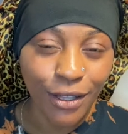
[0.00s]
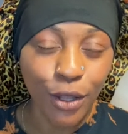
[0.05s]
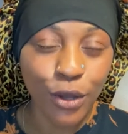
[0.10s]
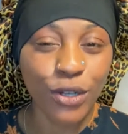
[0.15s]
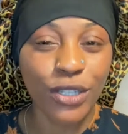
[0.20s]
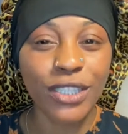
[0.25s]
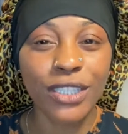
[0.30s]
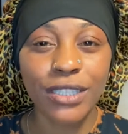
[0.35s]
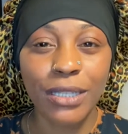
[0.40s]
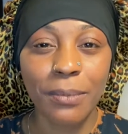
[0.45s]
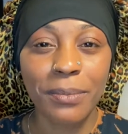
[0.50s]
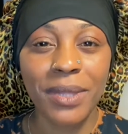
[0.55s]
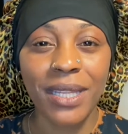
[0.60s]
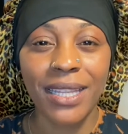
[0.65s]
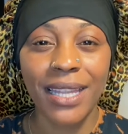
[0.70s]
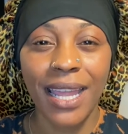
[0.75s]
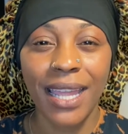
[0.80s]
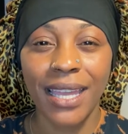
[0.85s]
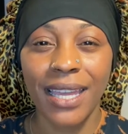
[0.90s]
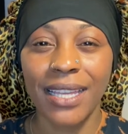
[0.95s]
or
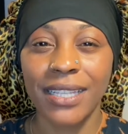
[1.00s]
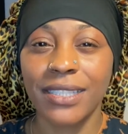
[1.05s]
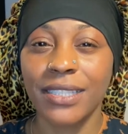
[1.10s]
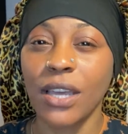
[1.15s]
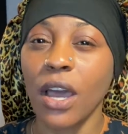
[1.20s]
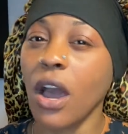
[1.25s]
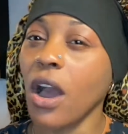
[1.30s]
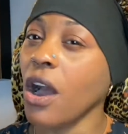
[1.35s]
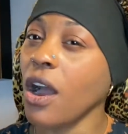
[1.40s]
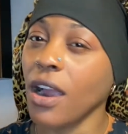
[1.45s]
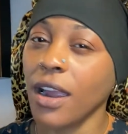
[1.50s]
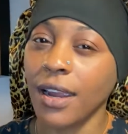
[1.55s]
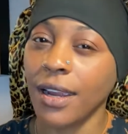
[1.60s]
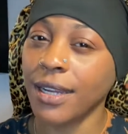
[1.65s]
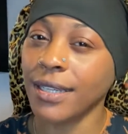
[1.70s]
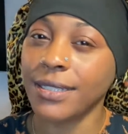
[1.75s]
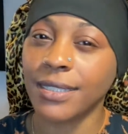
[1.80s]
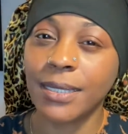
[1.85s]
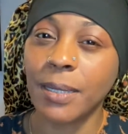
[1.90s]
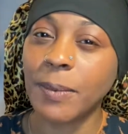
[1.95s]
something that gets
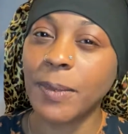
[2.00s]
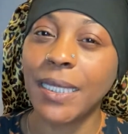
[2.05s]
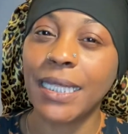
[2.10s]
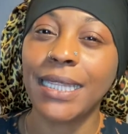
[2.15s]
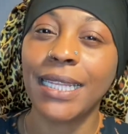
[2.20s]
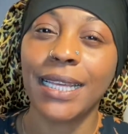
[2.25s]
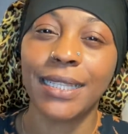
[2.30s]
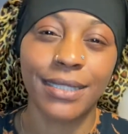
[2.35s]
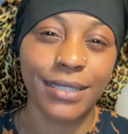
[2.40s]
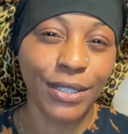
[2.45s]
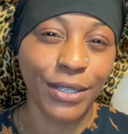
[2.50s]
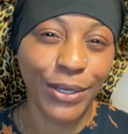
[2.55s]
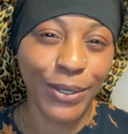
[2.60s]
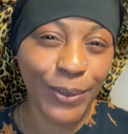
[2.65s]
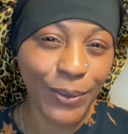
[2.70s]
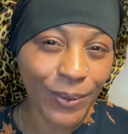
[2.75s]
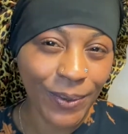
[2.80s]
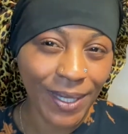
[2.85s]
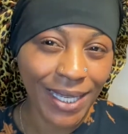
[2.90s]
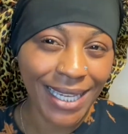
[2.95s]
hard, something that's
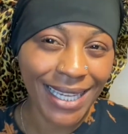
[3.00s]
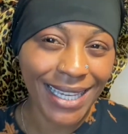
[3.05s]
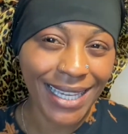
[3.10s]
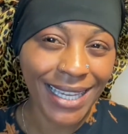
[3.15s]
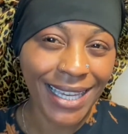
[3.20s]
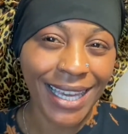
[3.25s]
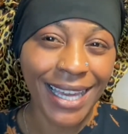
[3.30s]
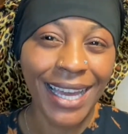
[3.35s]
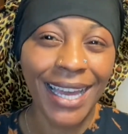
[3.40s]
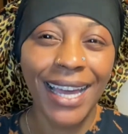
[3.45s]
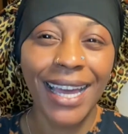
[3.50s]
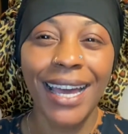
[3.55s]
gooey,